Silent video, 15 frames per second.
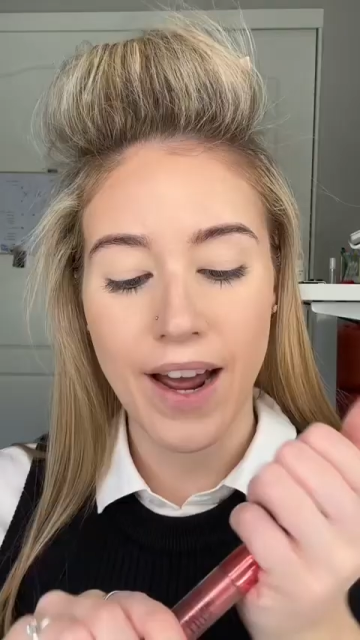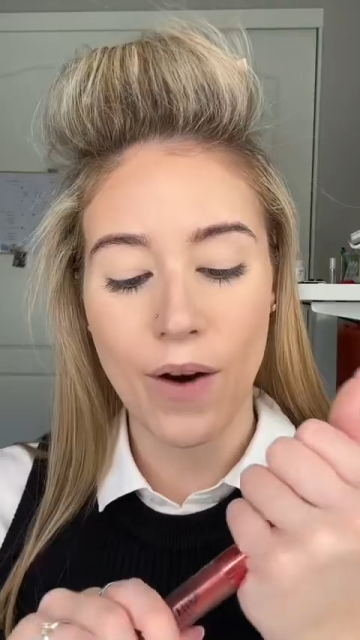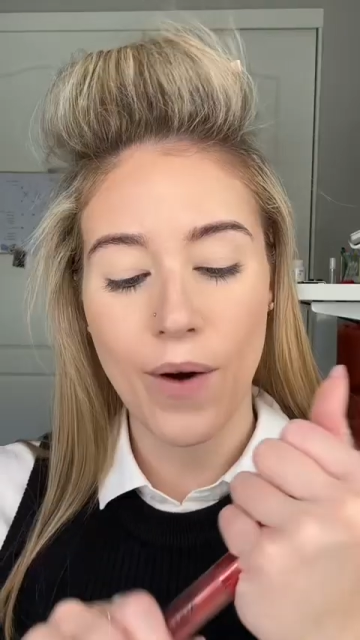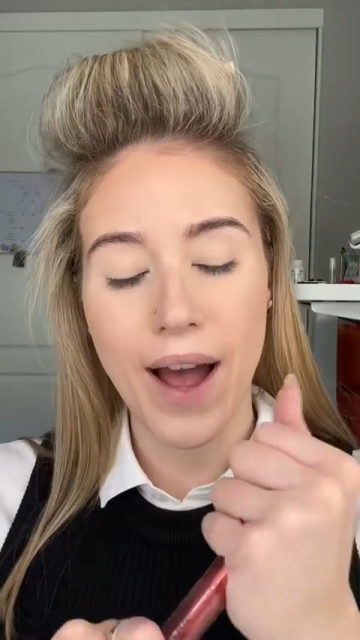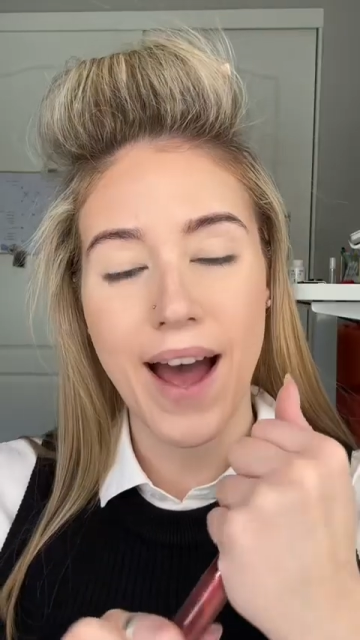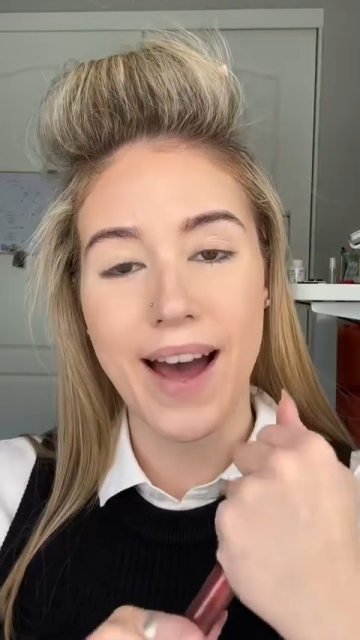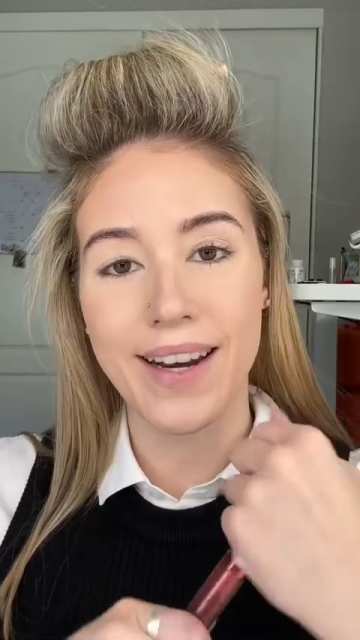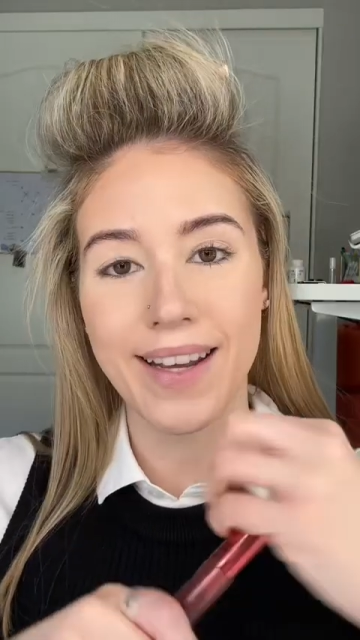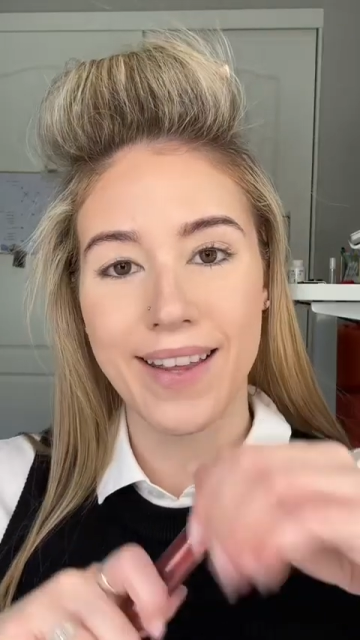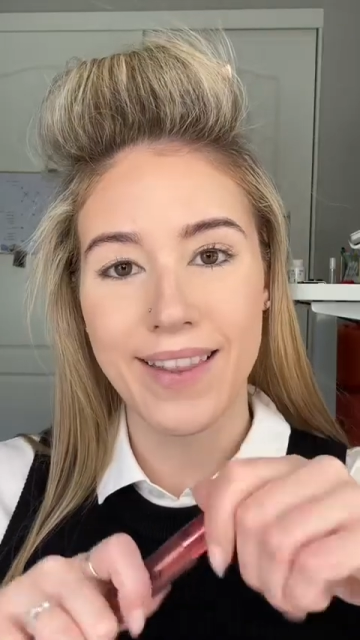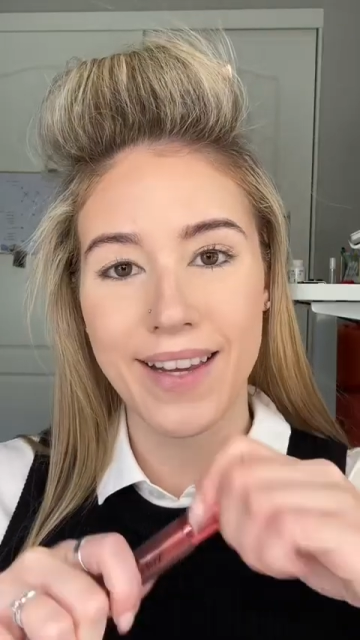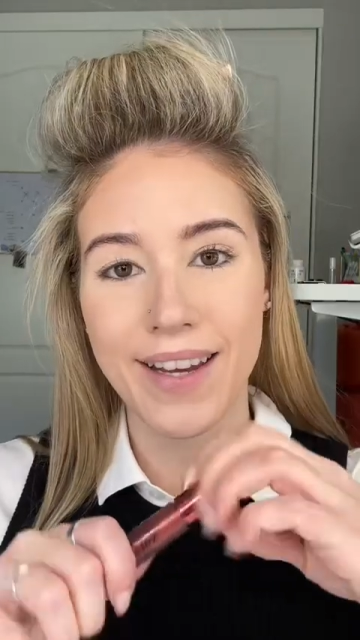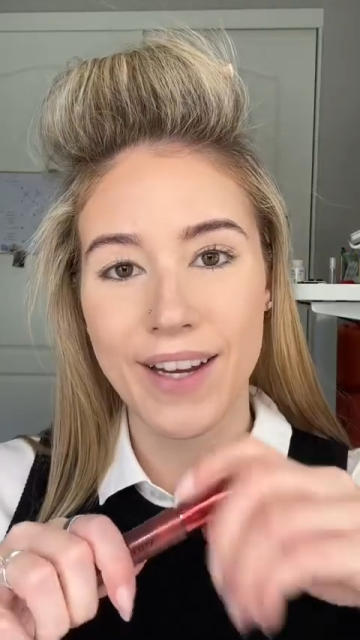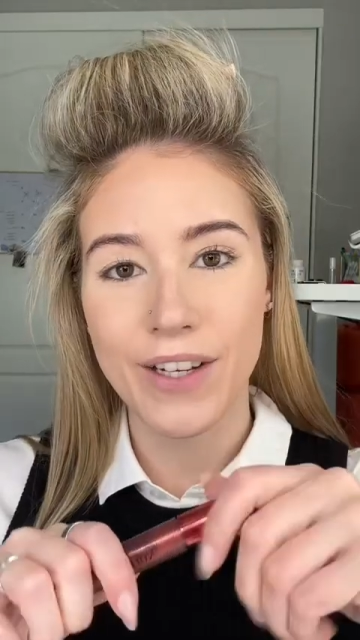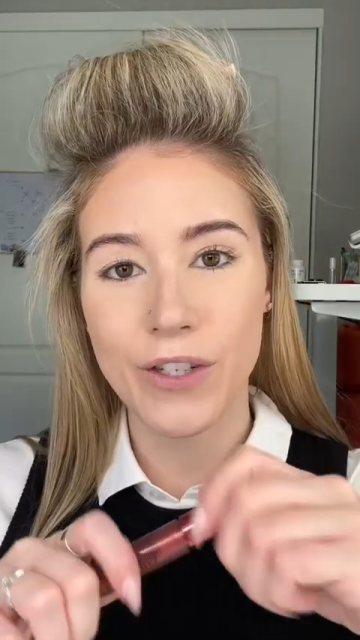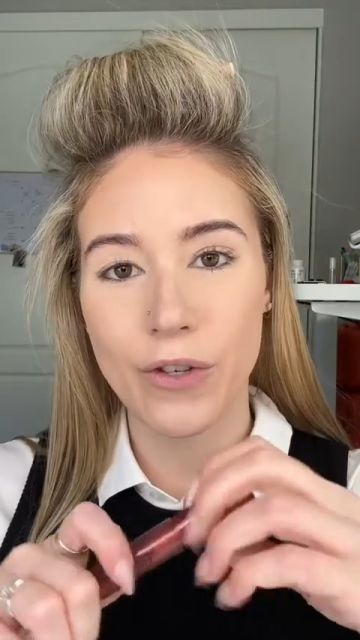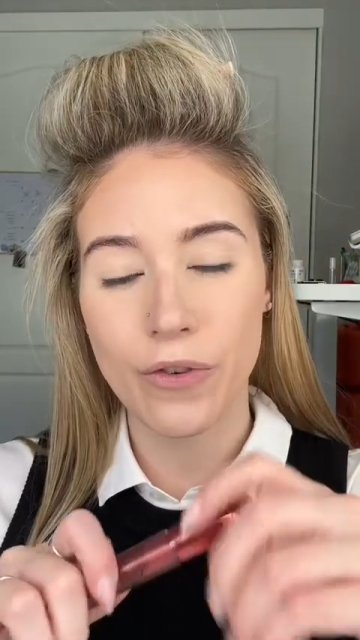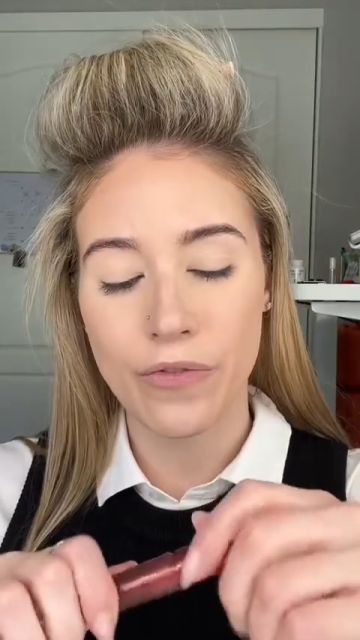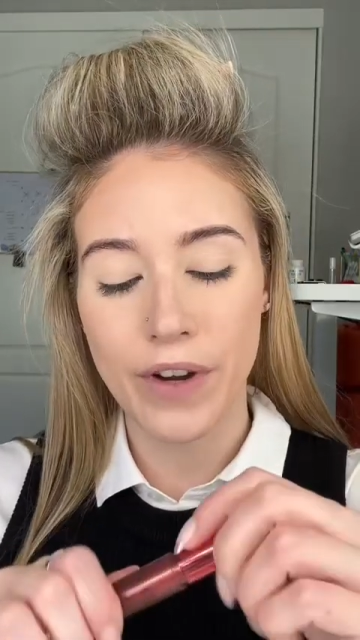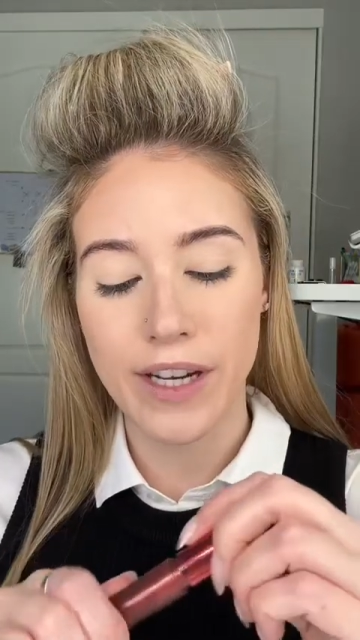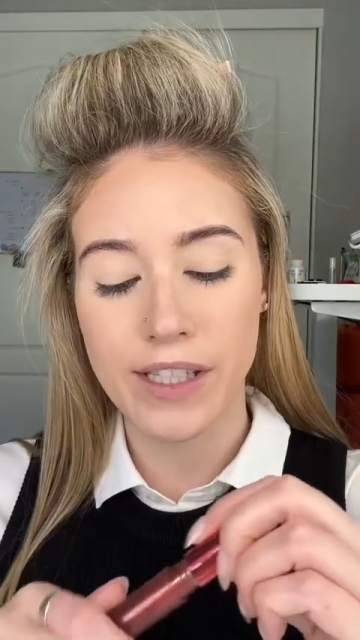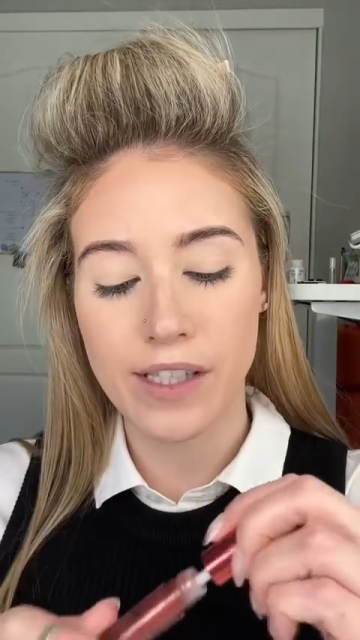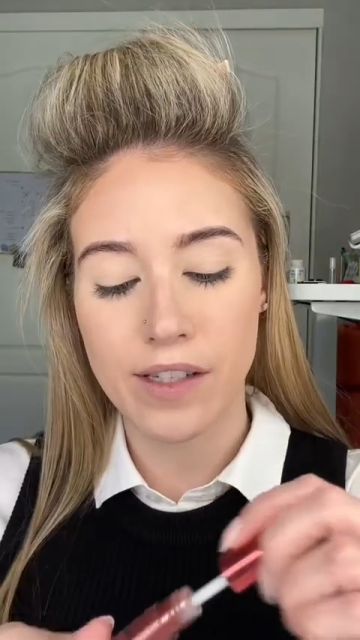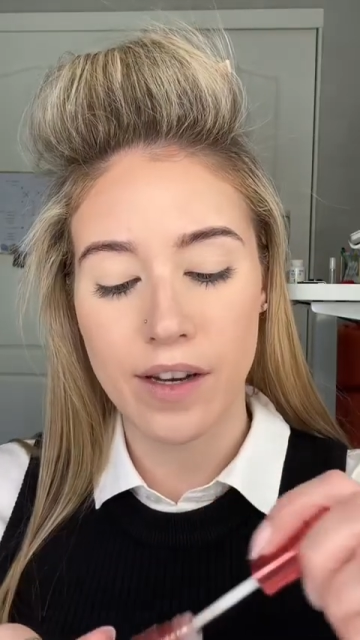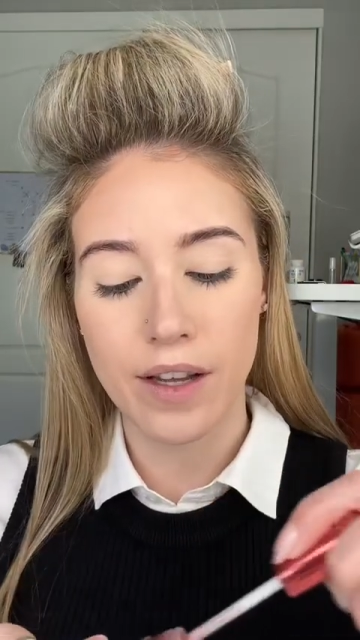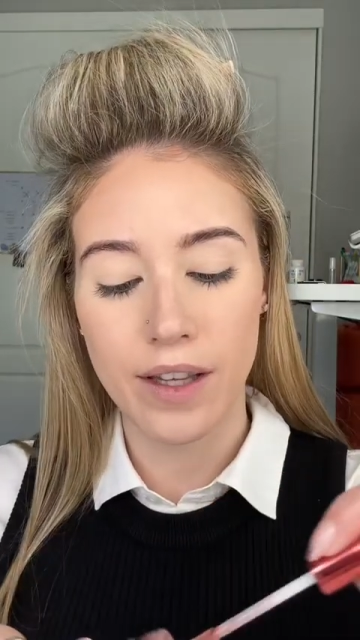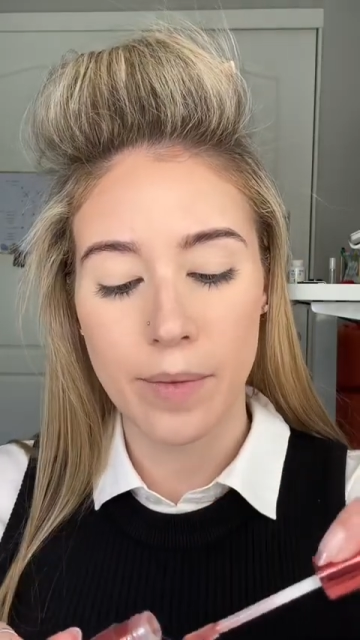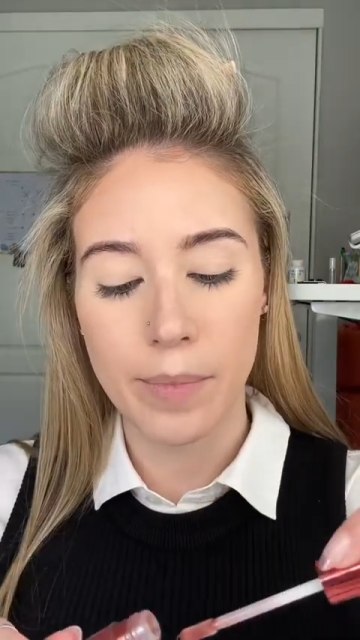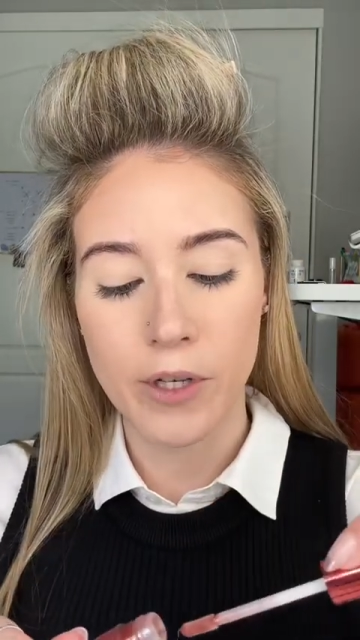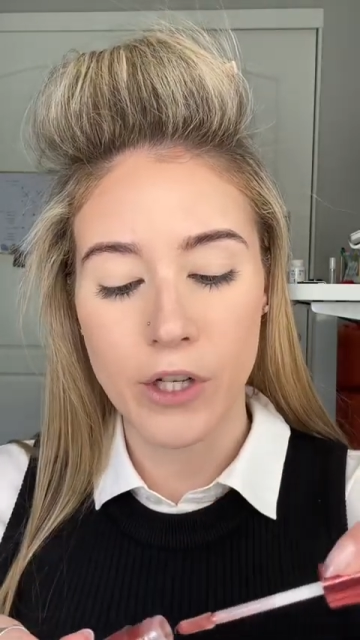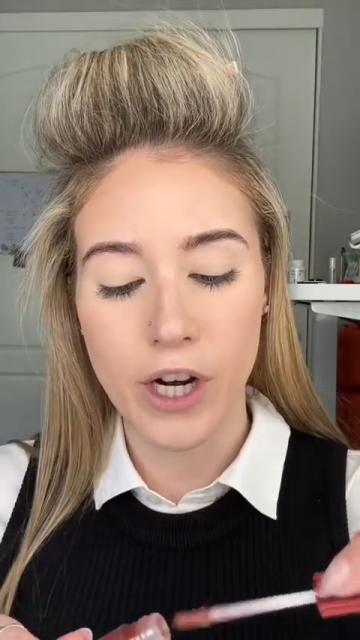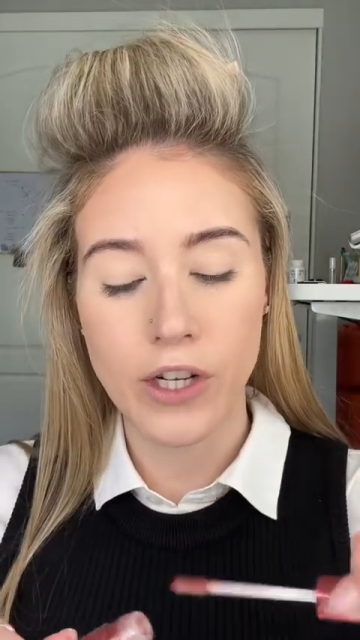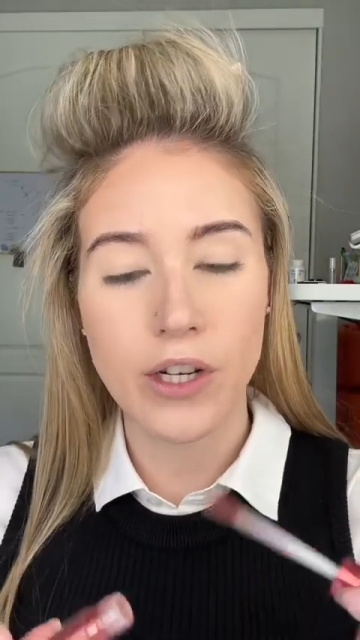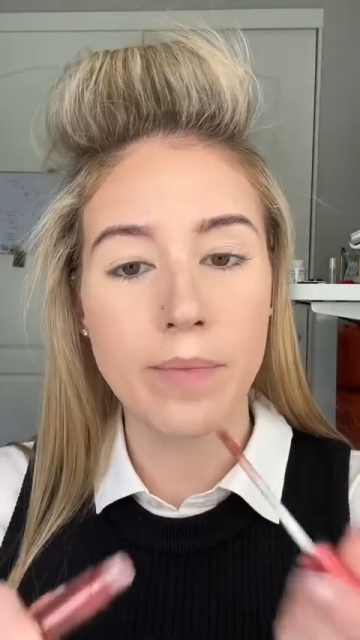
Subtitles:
adding the Too Faced Lip Injection